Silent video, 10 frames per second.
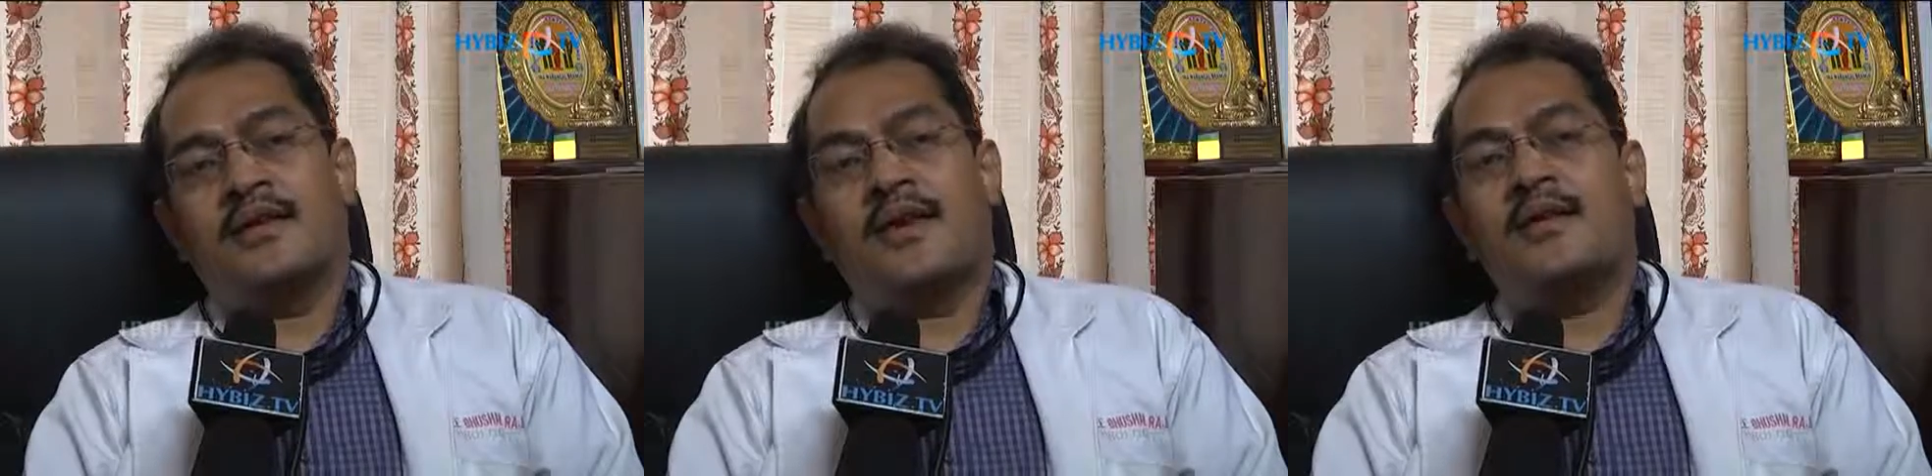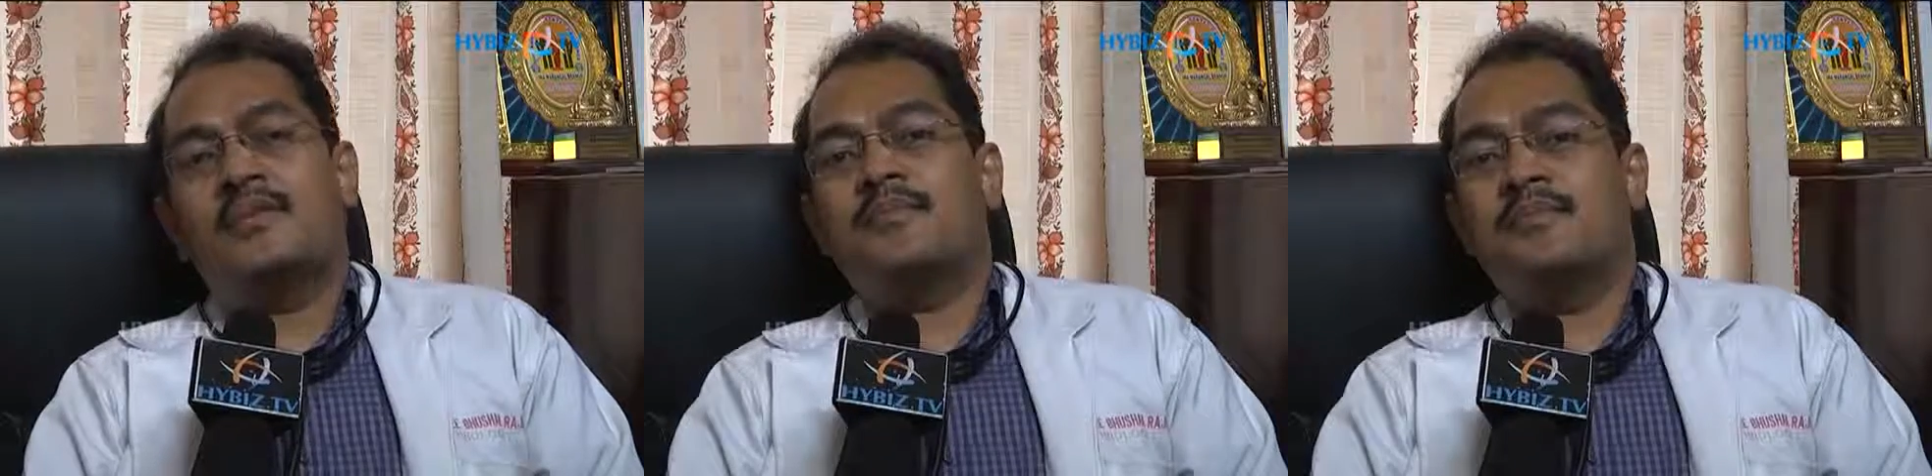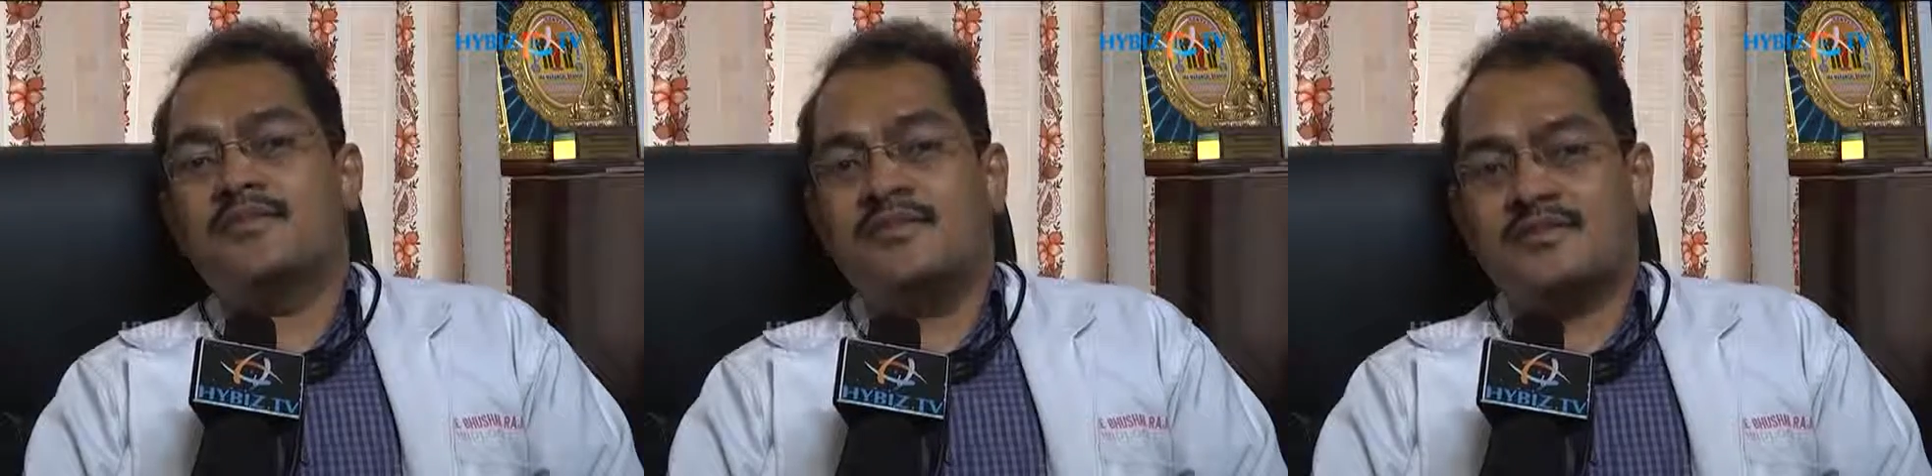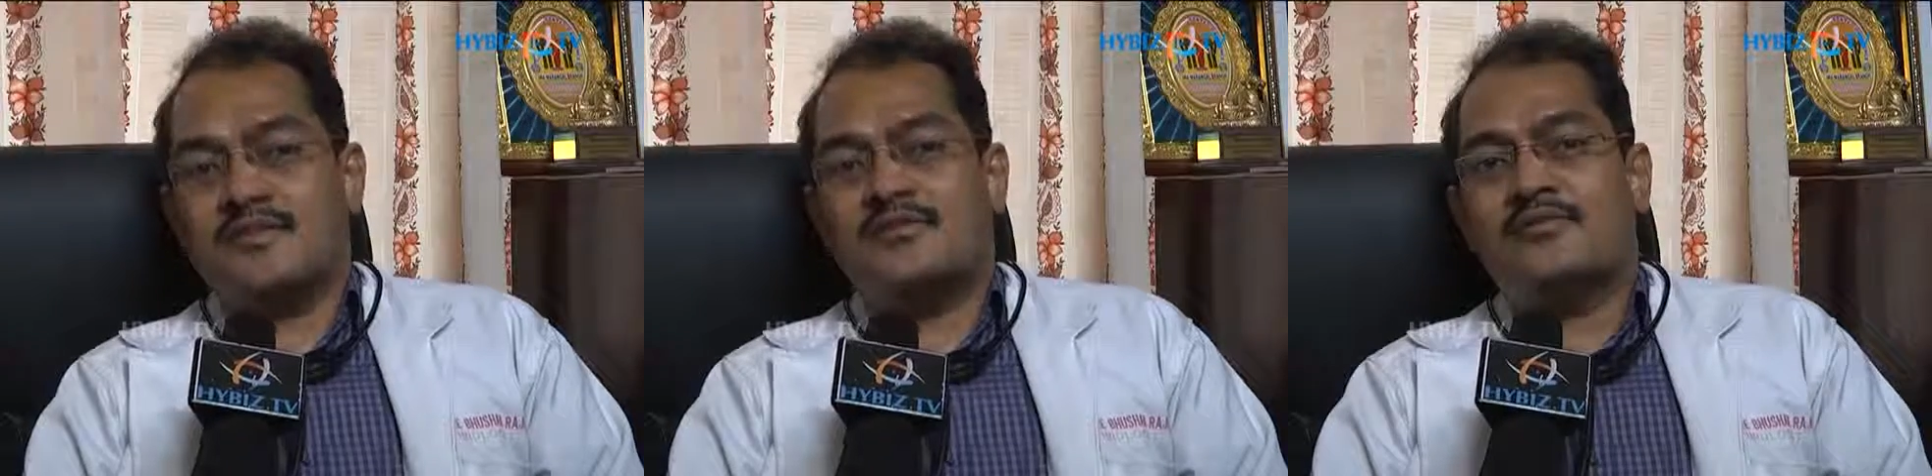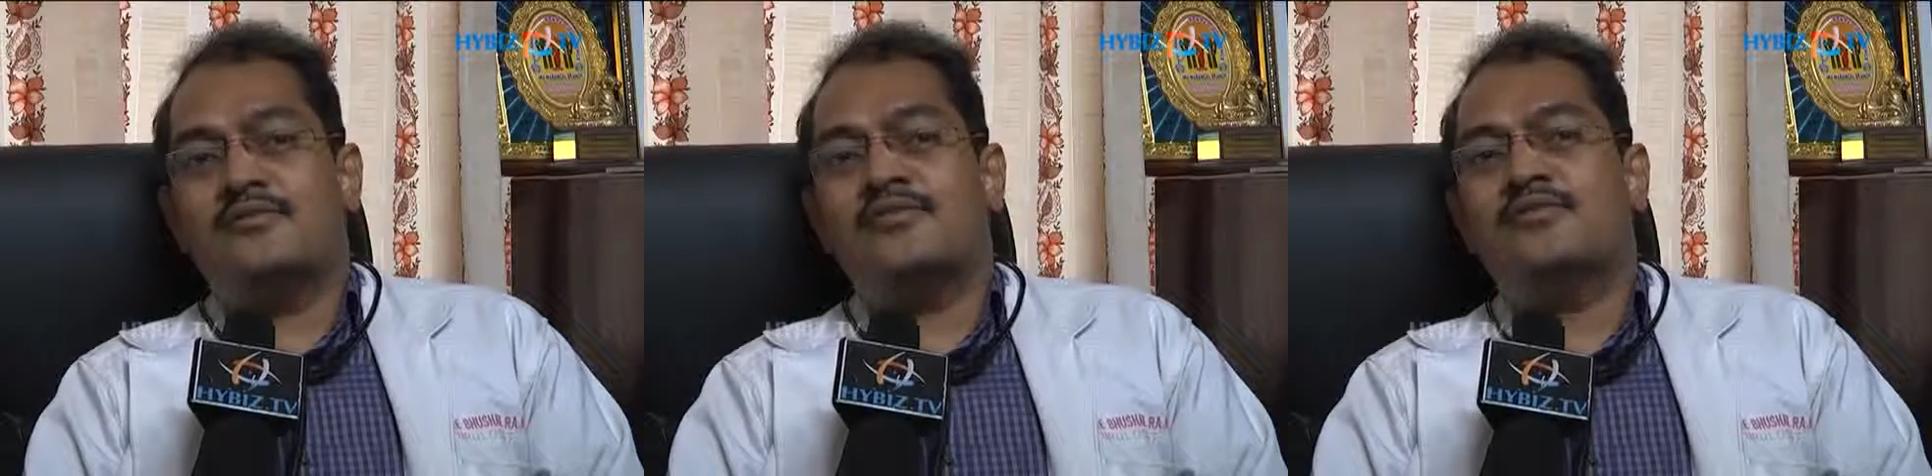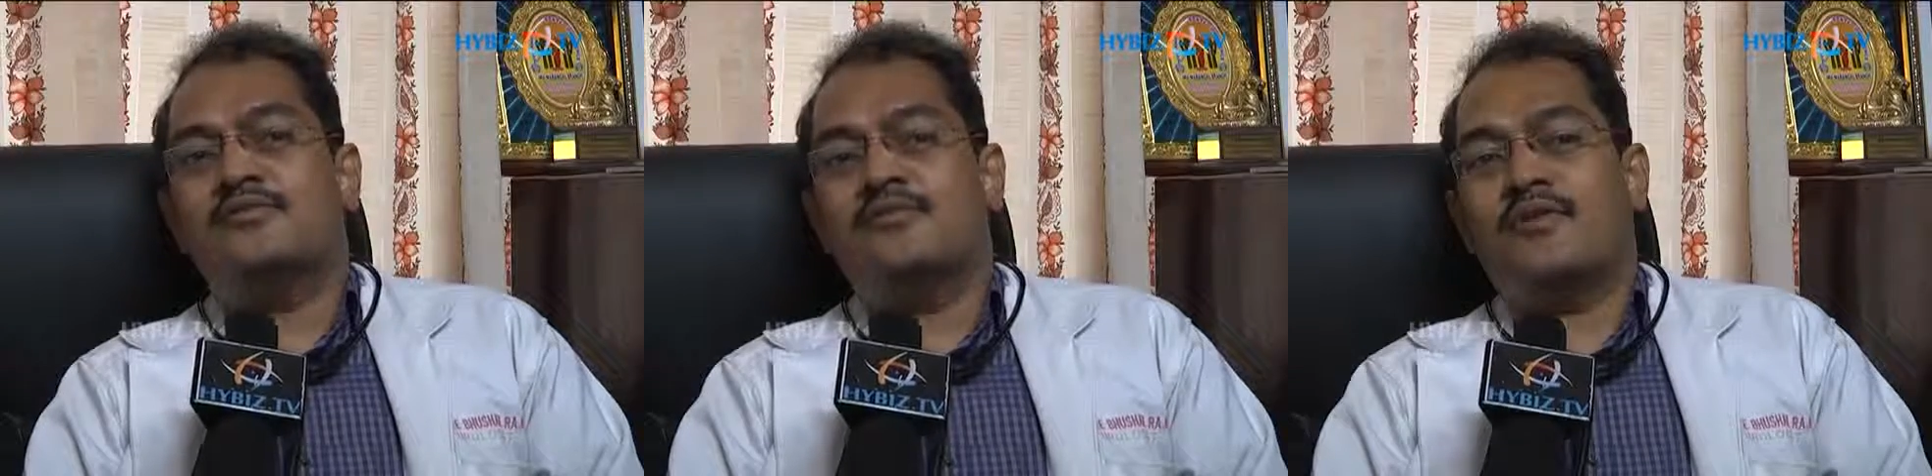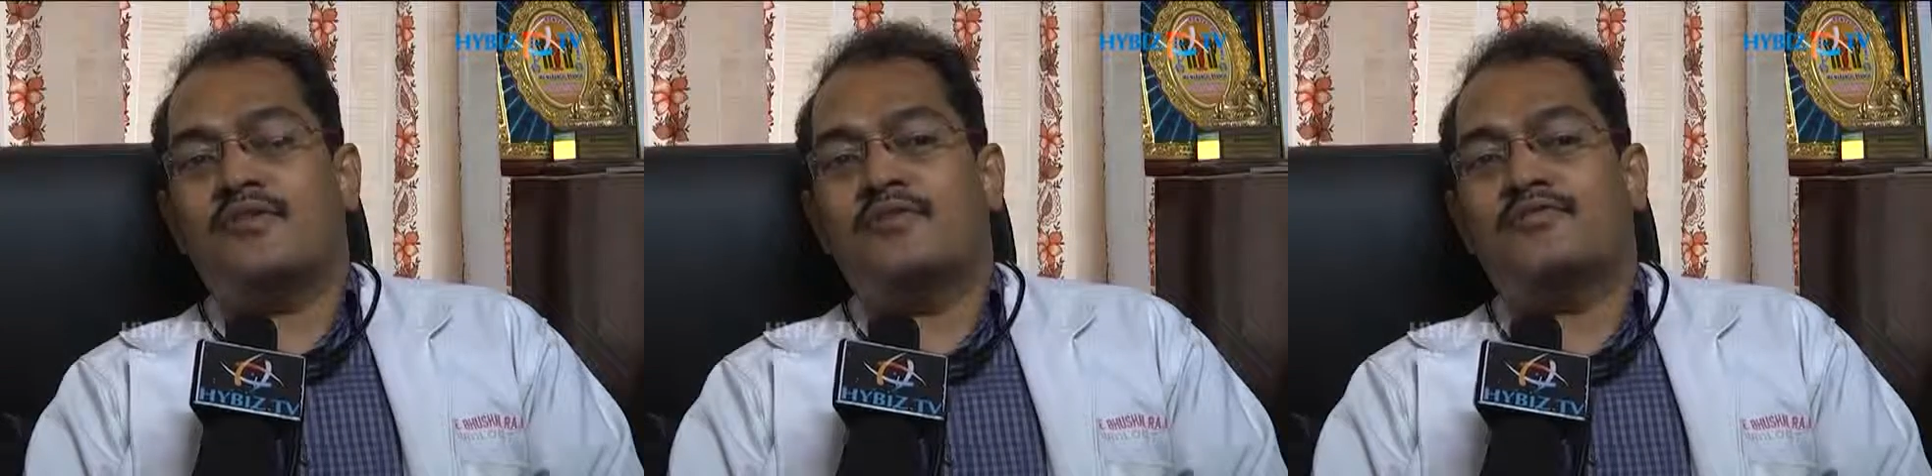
The high blood pressure is contributing to 40